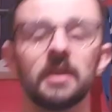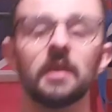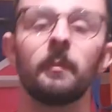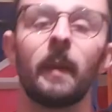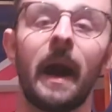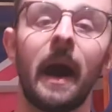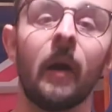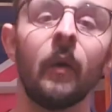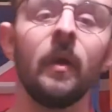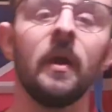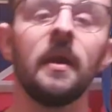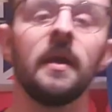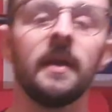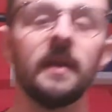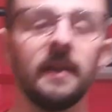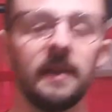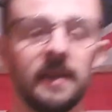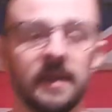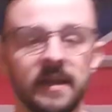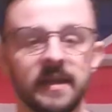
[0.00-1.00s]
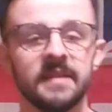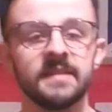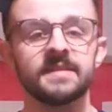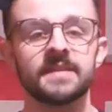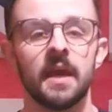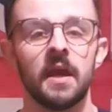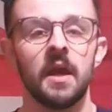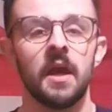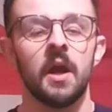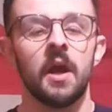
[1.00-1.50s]
about is
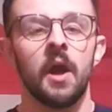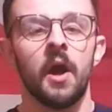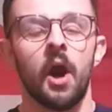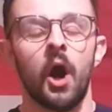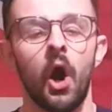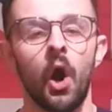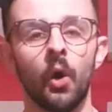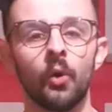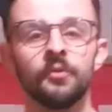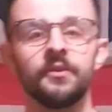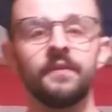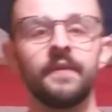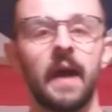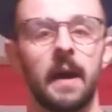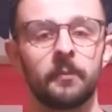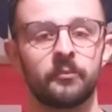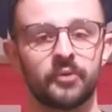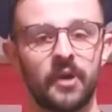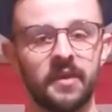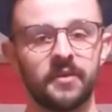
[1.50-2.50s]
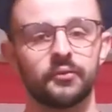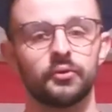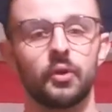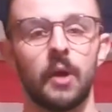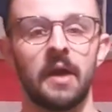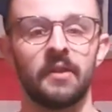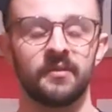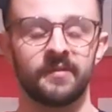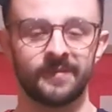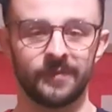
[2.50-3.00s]
holding that breath
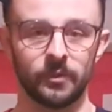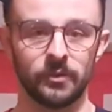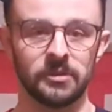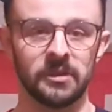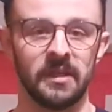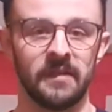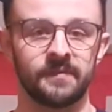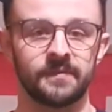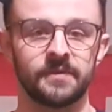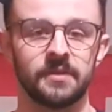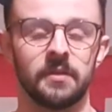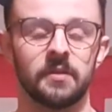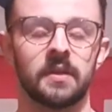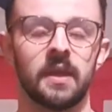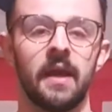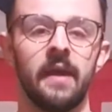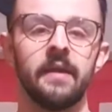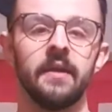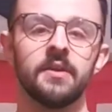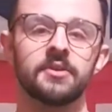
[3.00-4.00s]
throughout the full lift, okay?